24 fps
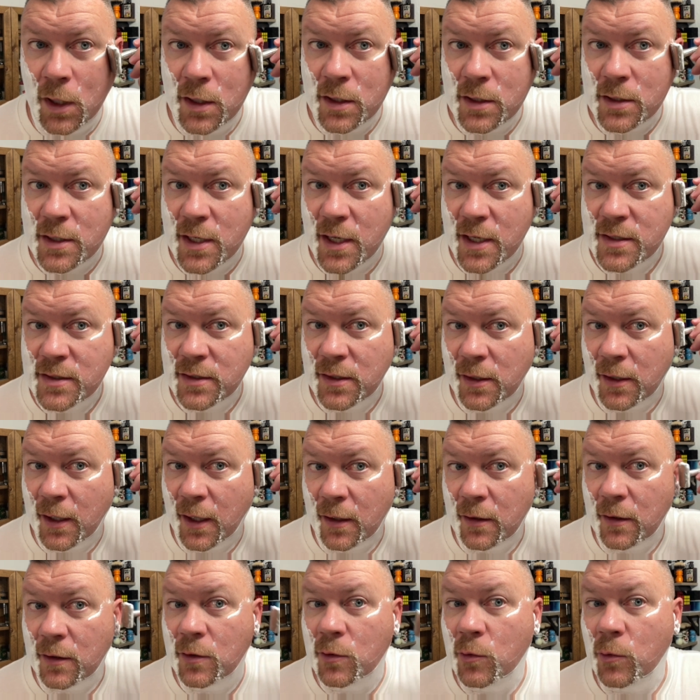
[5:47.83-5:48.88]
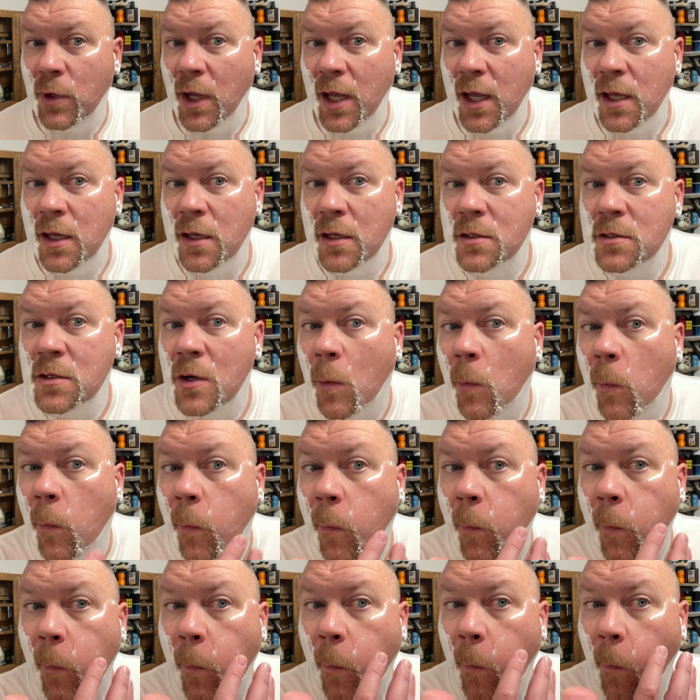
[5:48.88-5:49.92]
testing out a new edge.
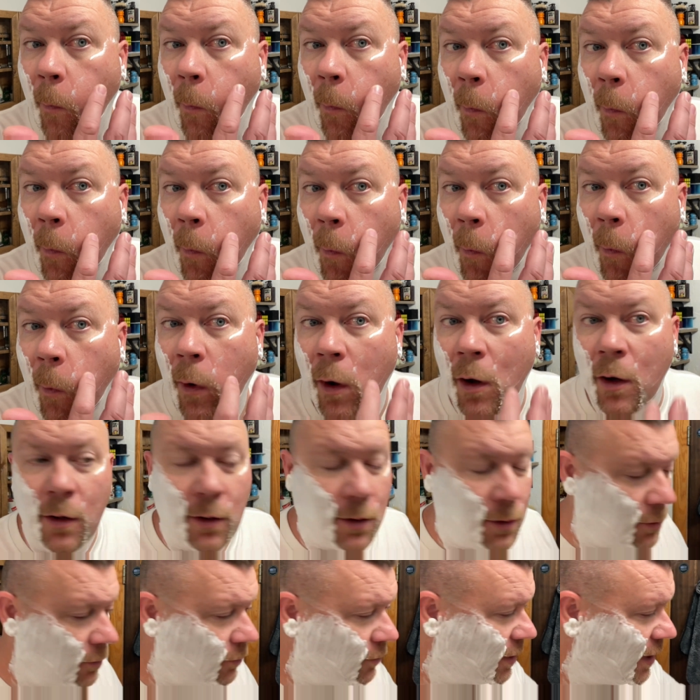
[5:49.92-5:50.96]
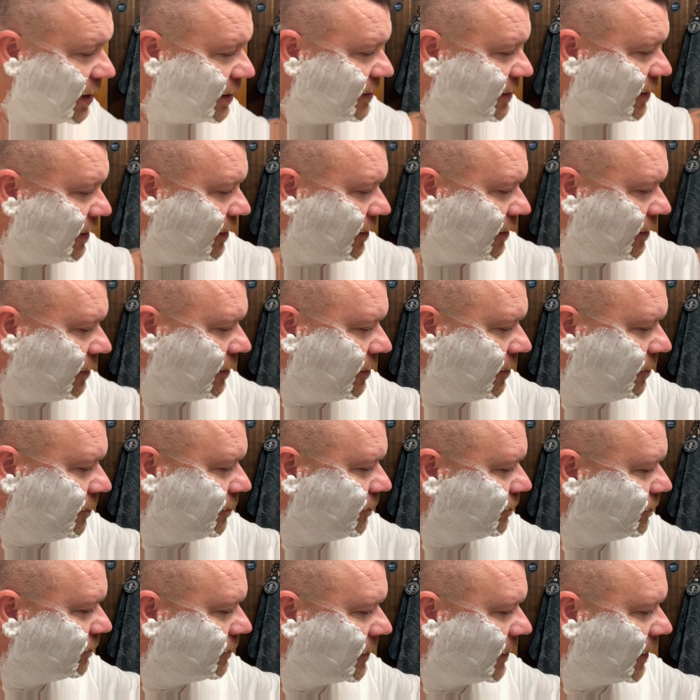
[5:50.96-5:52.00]
Right there,
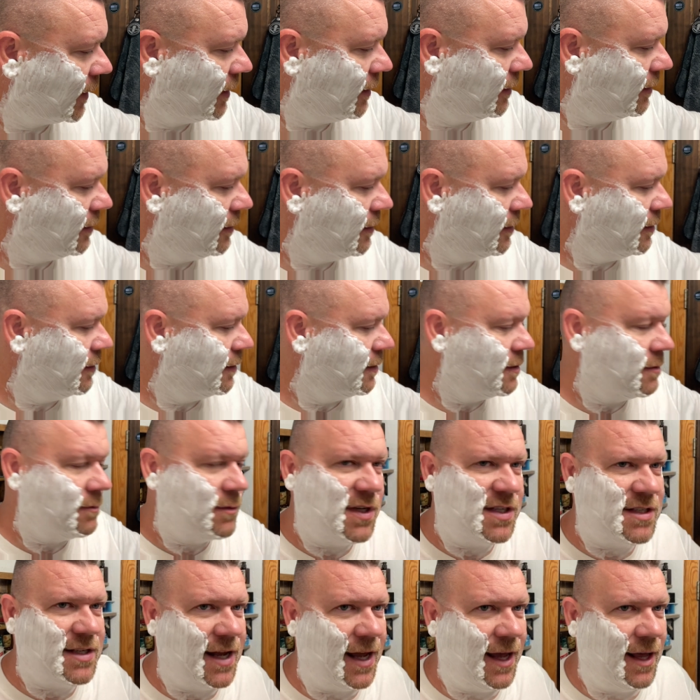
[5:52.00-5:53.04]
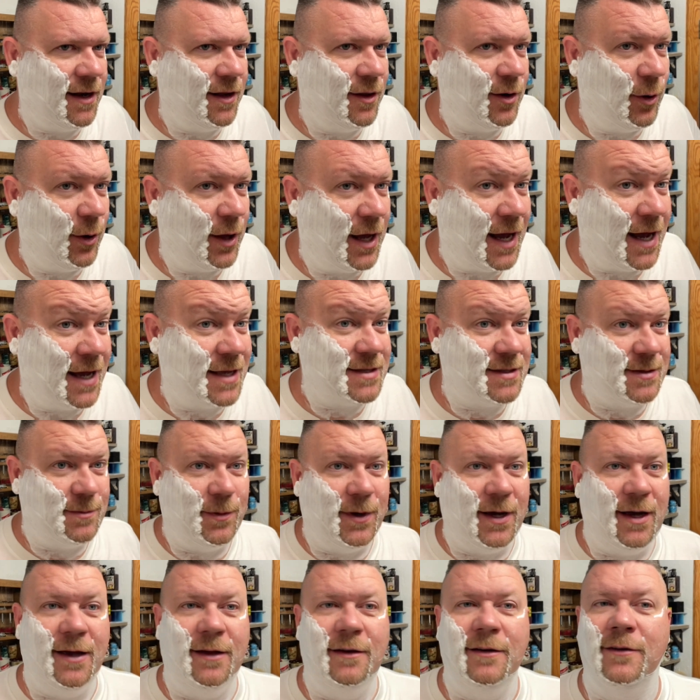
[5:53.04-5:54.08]
must have had a little hot
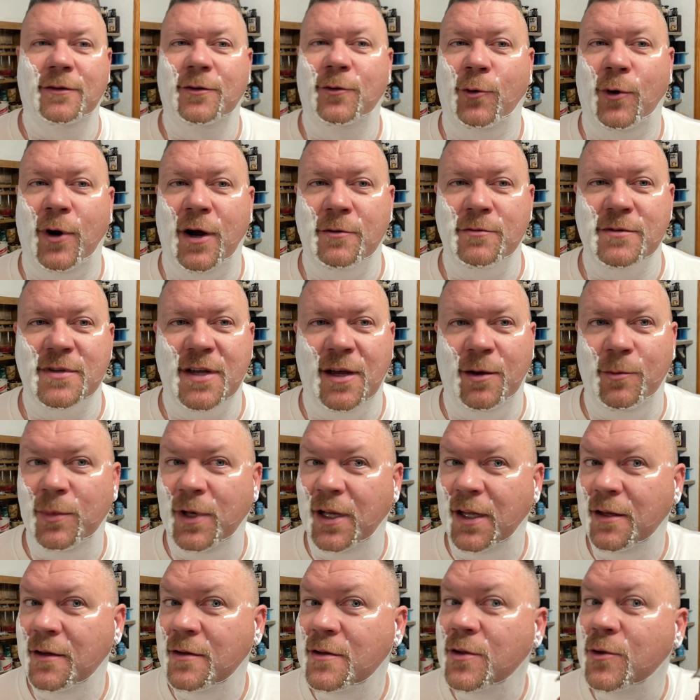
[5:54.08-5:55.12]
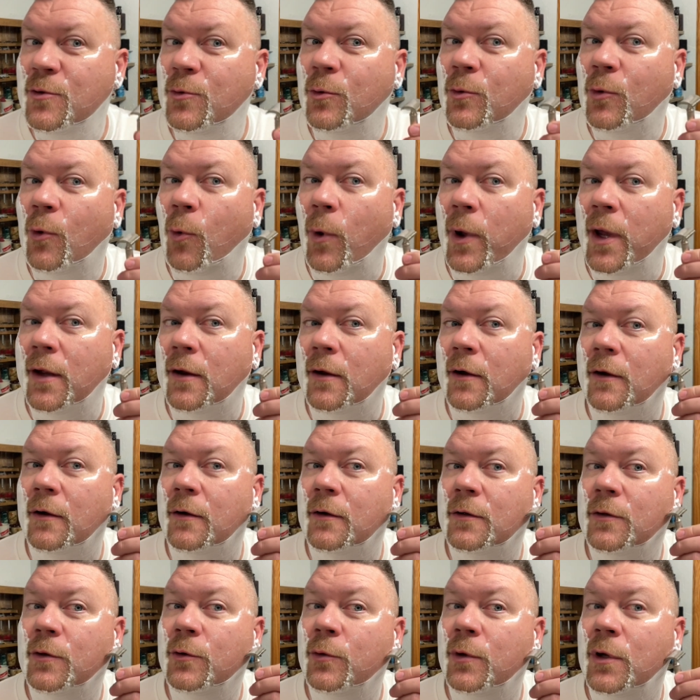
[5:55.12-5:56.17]
spot where I was coming in too quick, or
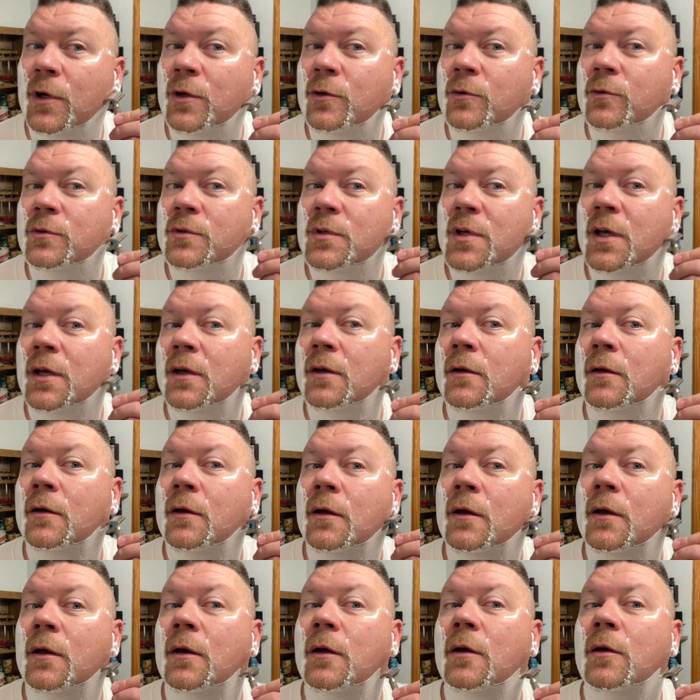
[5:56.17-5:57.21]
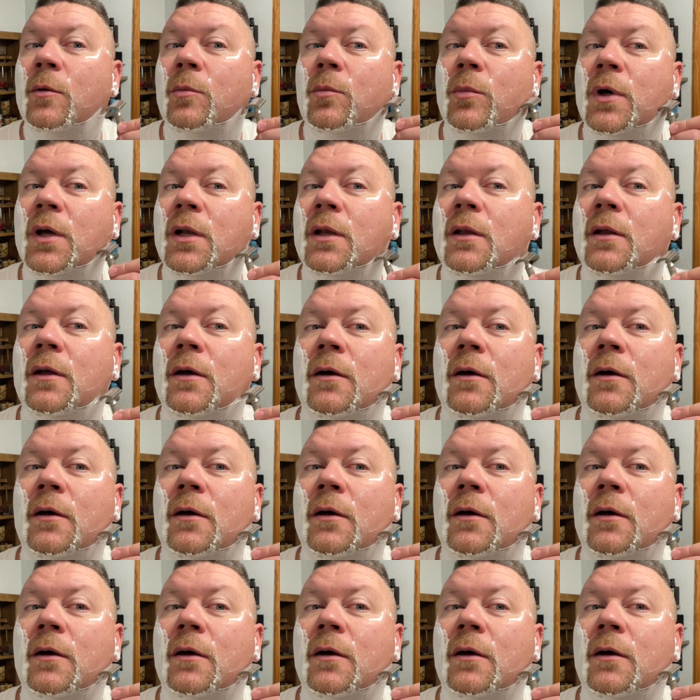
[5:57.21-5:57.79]
who knows. But